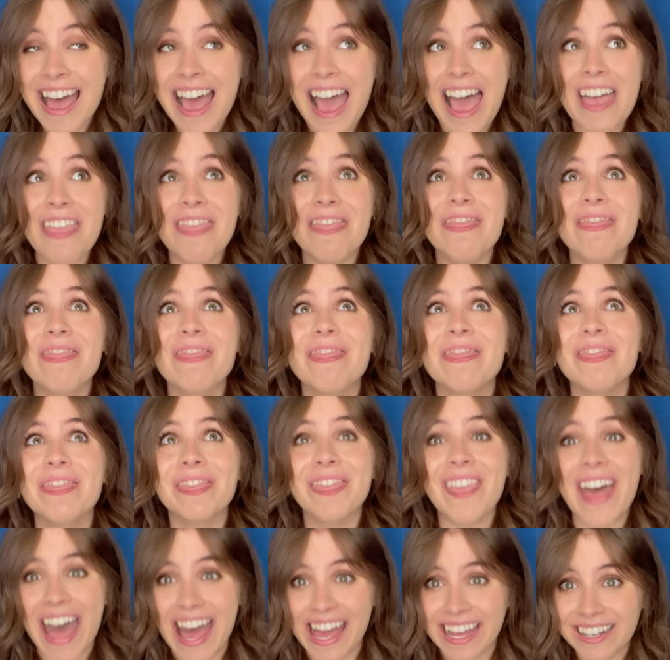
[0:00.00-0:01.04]
And
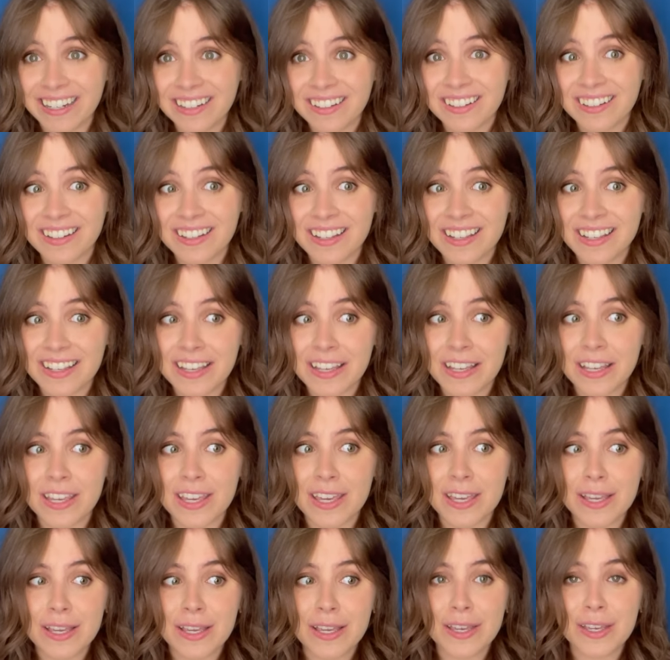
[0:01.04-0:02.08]
that
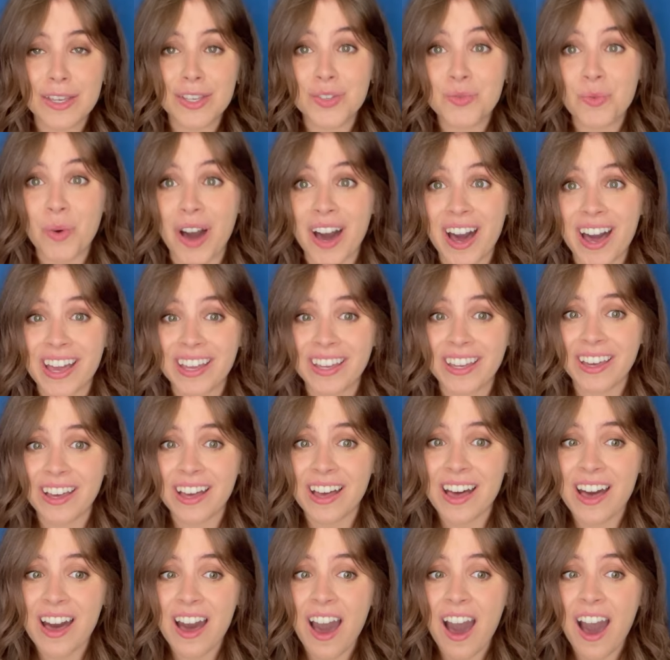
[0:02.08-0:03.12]
is why
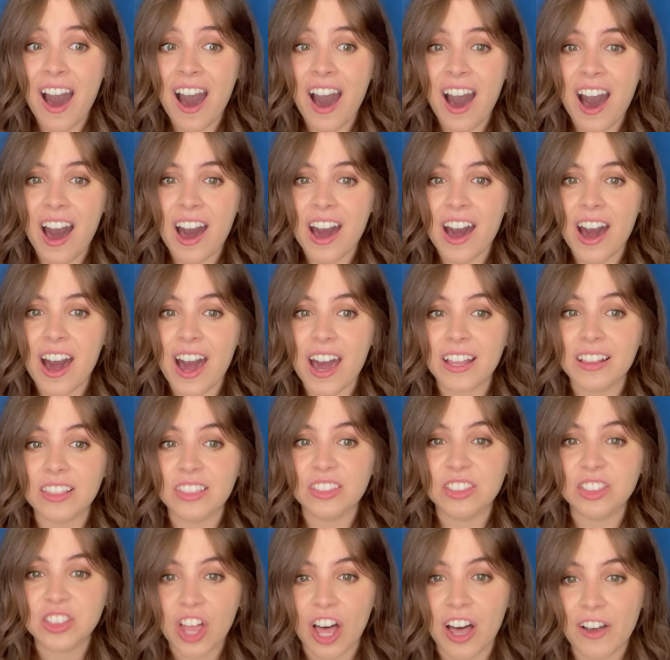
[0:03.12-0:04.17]
I
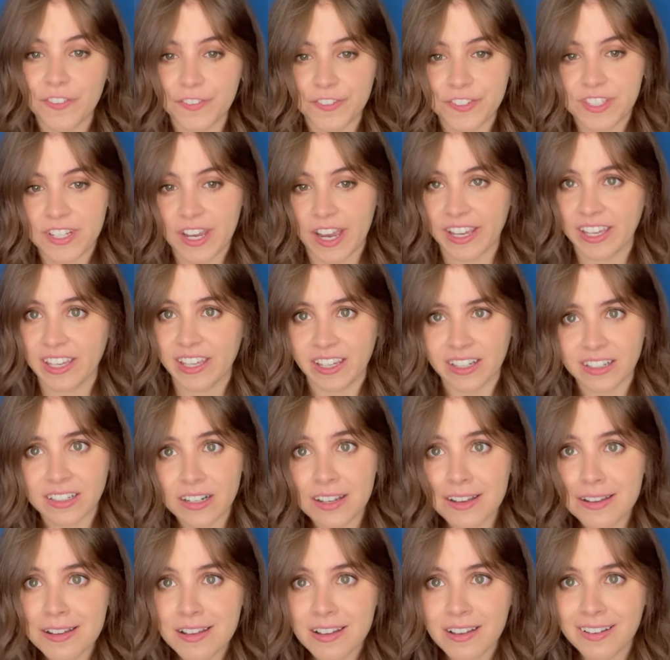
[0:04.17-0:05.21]
love
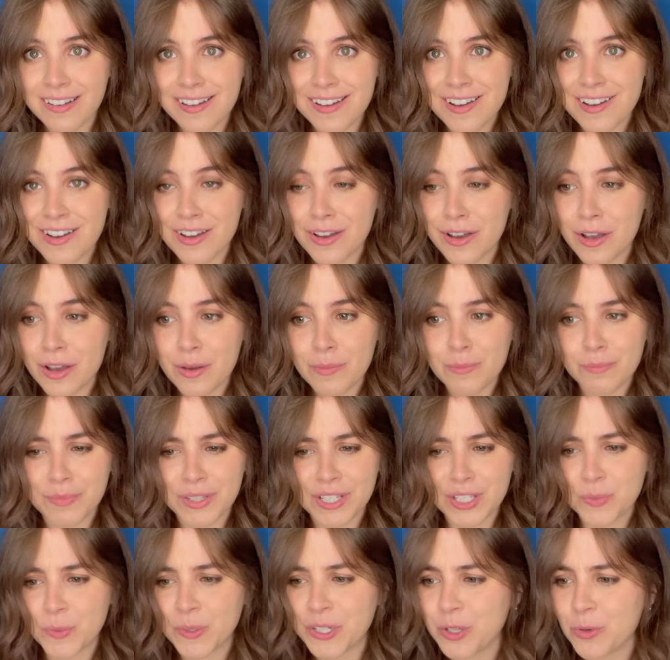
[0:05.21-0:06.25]
Diane.
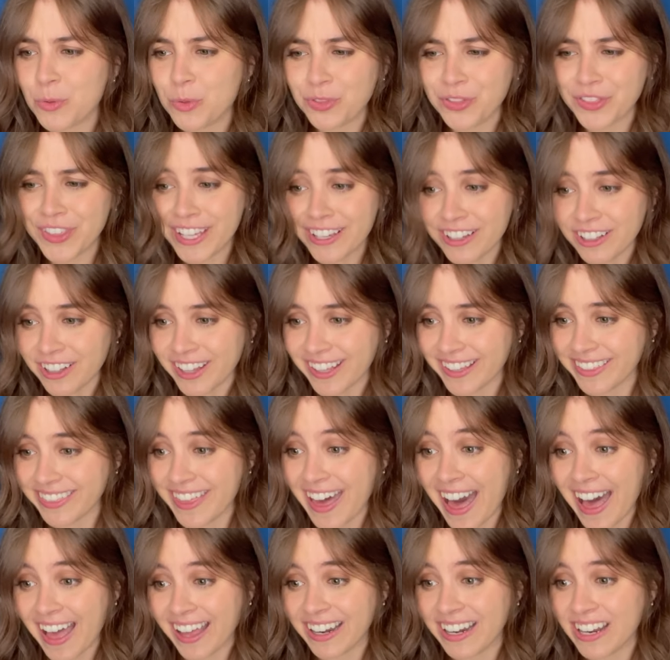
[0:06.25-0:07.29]
Because when you think like
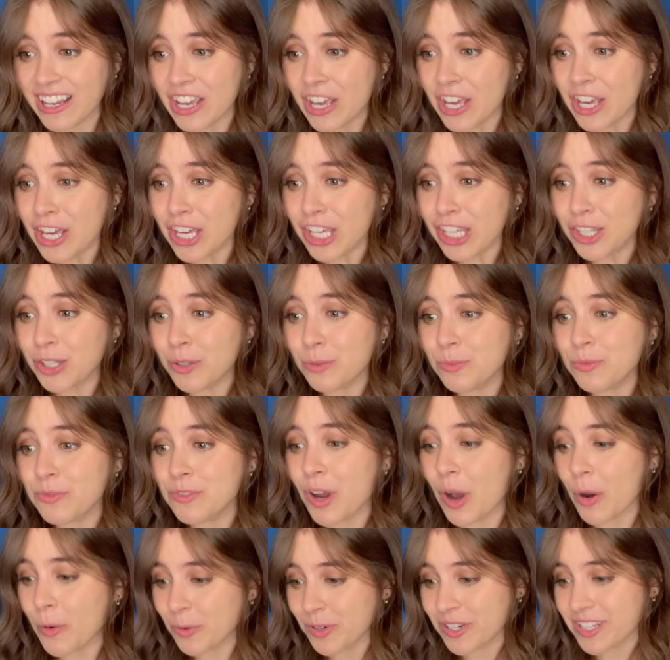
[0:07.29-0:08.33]
that, you
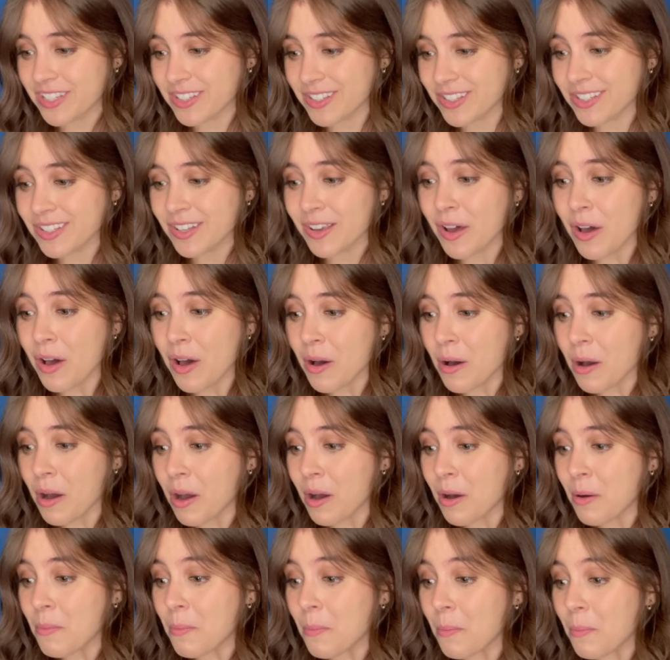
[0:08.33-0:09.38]
notice
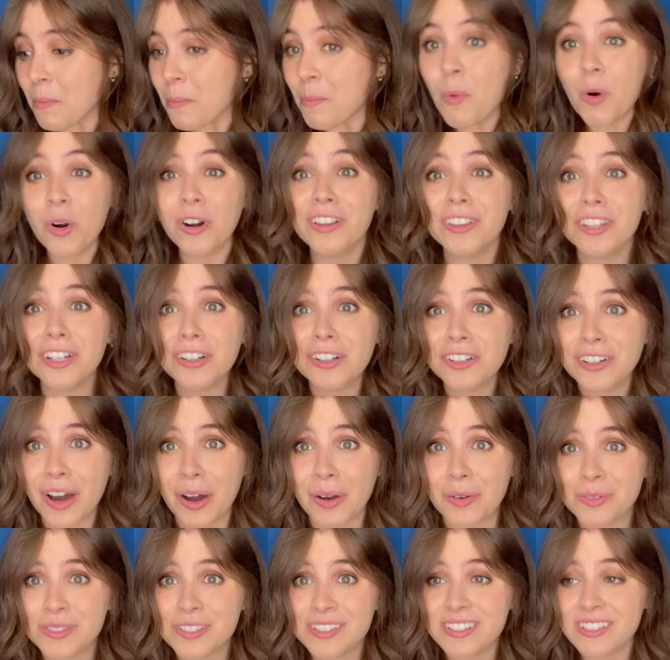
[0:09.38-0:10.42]
more little
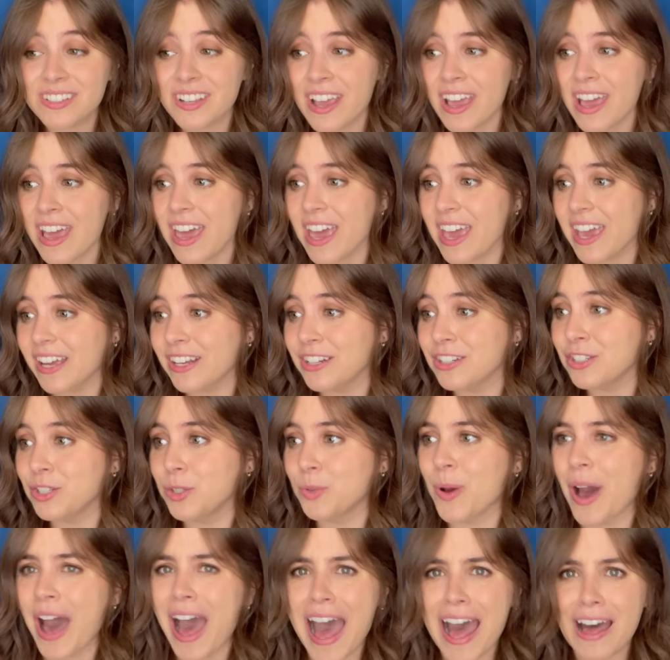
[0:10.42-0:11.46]
goats and
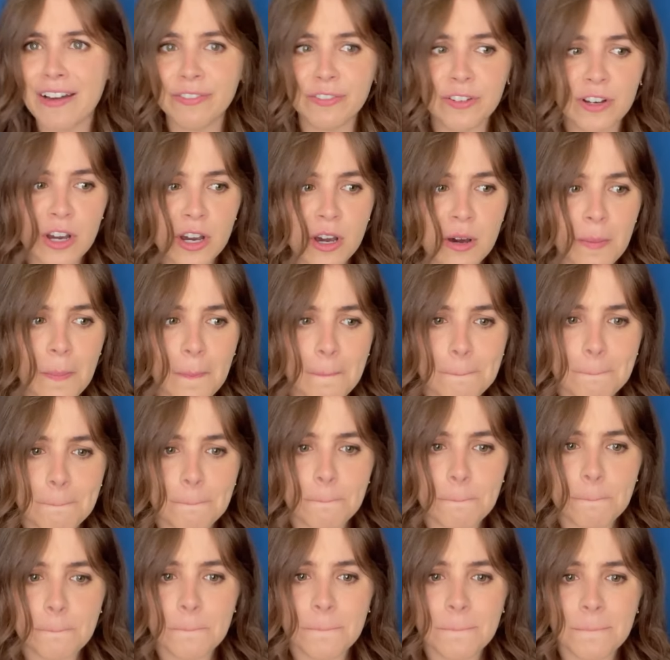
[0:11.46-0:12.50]
you have
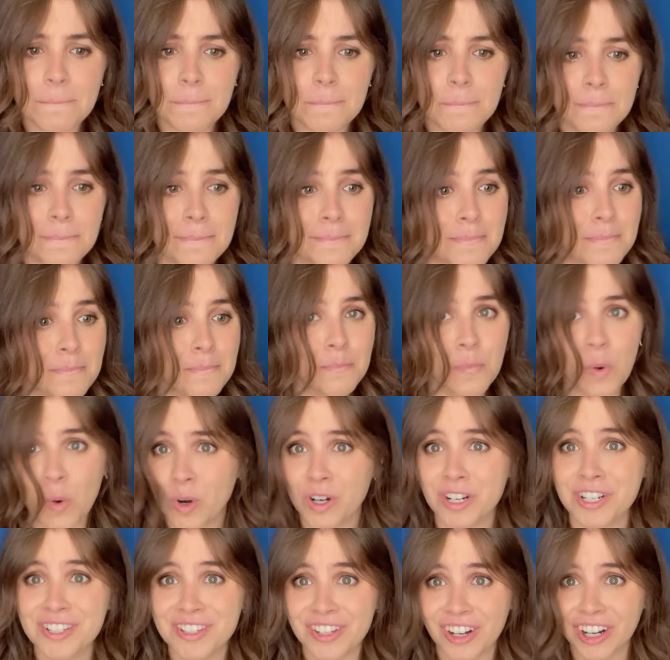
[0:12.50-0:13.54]

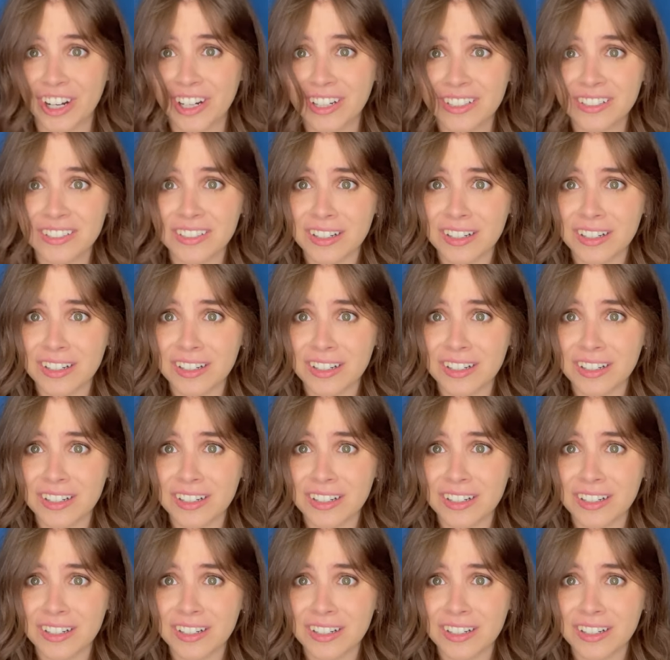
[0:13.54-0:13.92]
more dessert.